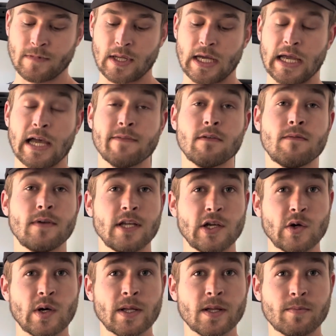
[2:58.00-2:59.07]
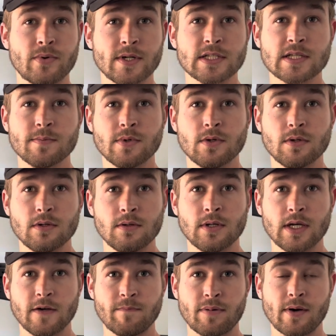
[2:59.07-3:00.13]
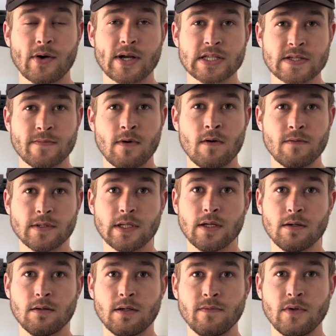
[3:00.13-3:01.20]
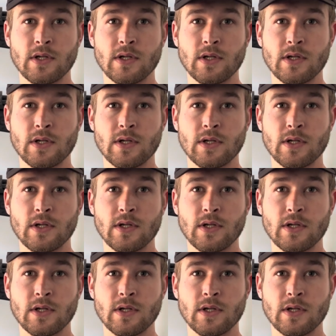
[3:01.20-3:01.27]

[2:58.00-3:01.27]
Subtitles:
I have a video on the principle of progressive overload if you'd